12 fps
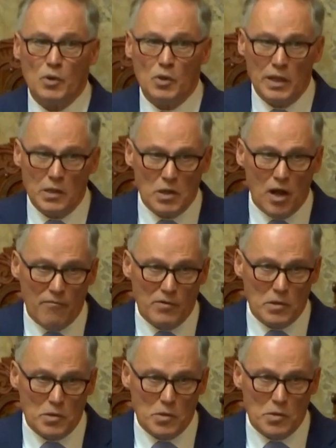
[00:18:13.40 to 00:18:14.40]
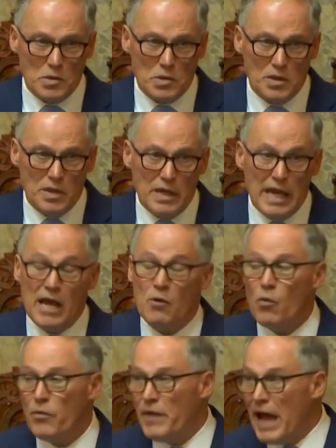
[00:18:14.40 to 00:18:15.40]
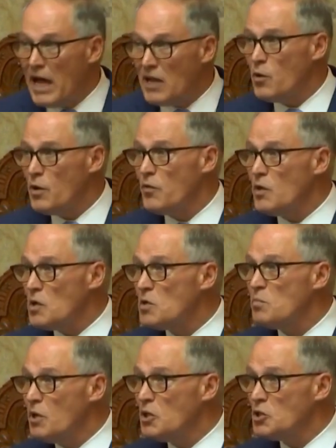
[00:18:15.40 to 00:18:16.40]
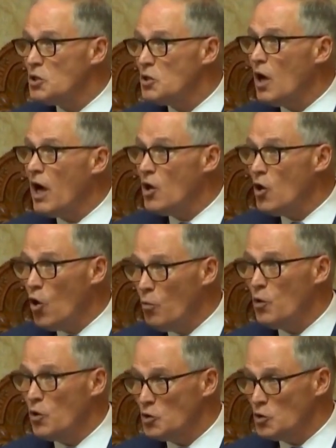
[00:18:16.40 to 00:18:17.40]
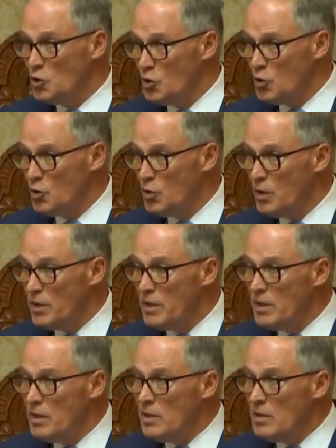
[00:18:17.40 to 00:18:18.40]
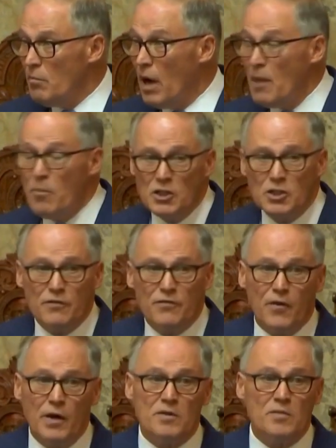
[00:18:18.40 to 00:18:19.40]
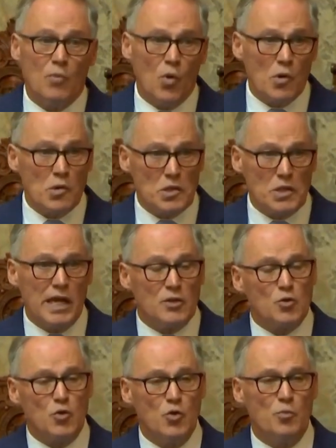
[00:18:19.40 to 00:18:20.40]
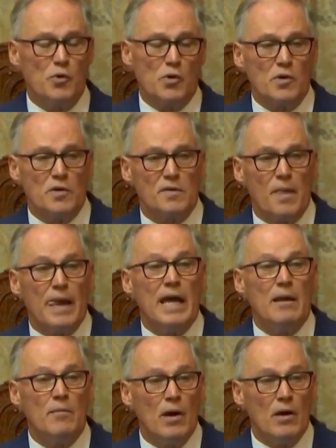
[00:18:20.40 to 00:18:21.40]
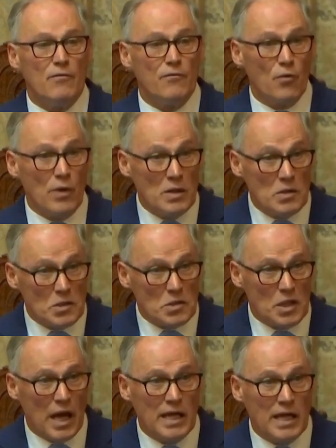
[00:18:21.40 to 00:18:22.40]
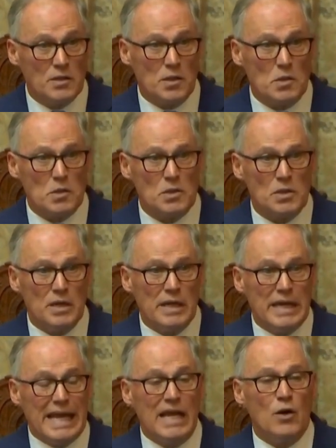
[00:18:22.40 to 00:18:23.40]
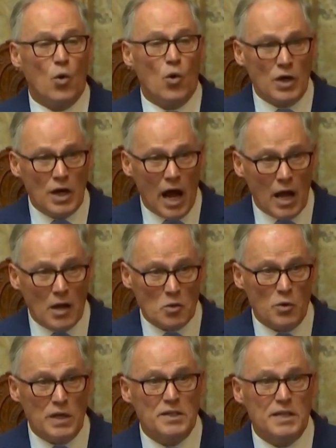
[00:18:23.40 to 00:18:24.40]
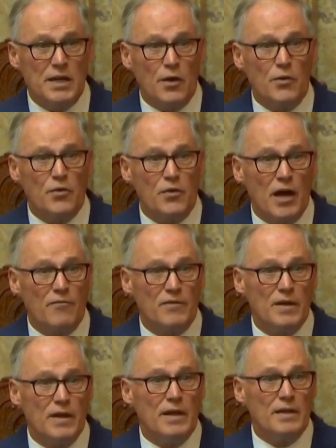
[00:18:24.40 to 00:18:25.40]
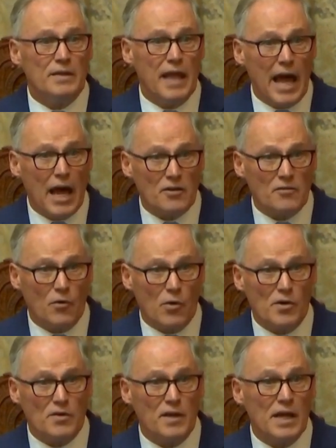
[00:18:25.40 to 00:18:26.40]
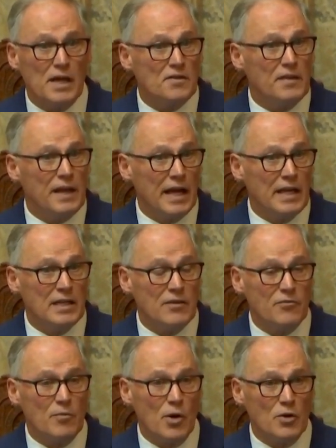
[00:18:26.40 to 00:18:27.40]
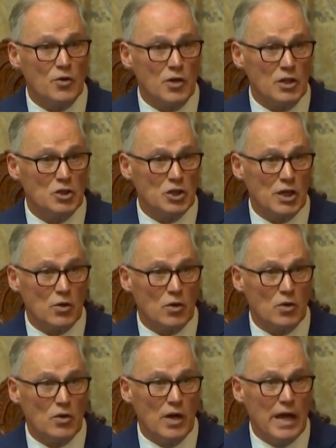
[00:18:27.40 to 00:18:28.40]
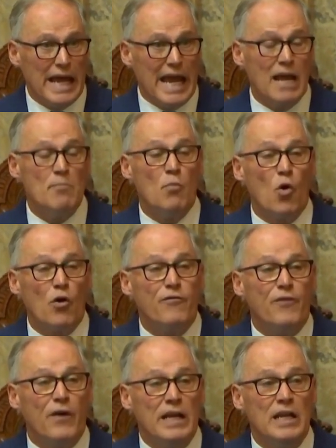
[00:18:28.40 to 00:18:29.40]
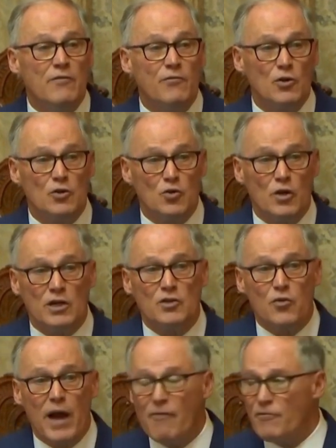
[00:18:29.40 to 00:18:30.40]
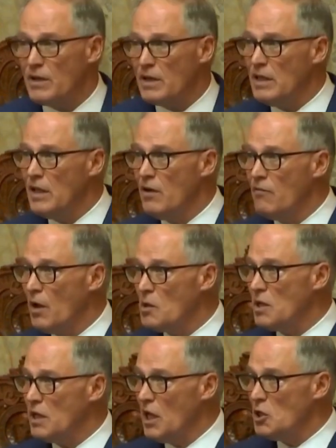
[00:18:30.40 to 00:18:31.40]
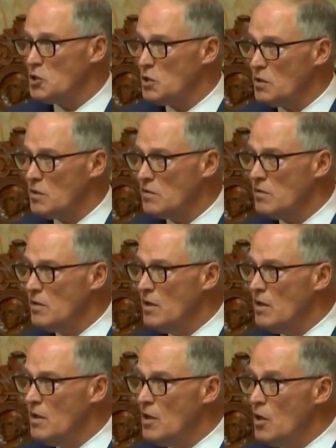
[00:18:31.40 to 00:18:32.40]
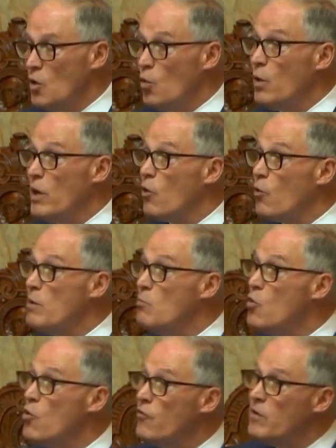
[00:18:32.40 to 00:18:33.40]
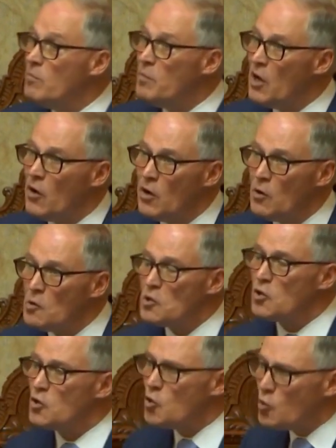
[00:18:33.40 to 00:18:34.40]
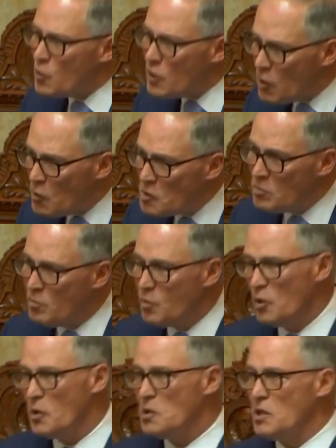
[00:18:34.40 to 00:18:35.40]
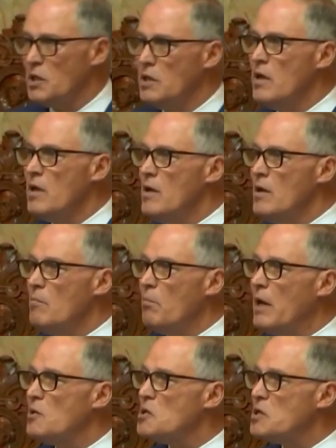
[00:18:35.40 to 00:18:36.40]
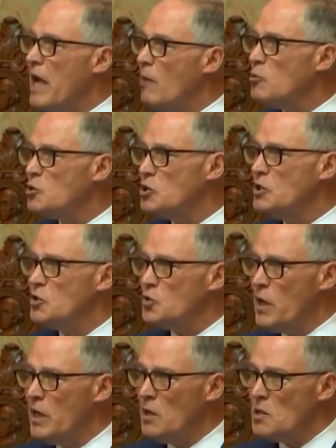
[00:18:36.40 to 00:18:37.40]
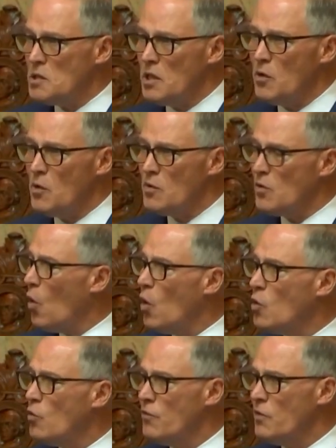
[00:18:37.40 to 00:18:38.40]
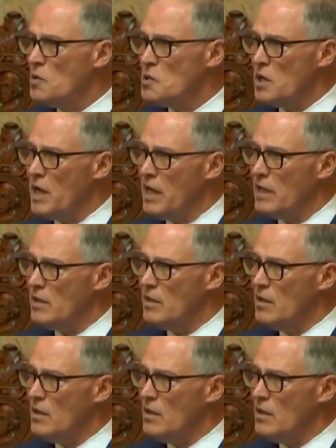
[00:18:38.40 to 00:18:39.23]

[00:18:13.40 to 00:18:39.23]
police officers, and that's what this budget, I hope, will do. My budget funds more state troopers and forensic scientists, an organized retail theft task force, thanks to the idea from our Attorney General, and more funding for drug trafficking investigations. We are removing barriers to careers in policing by establishing training centers all over the state,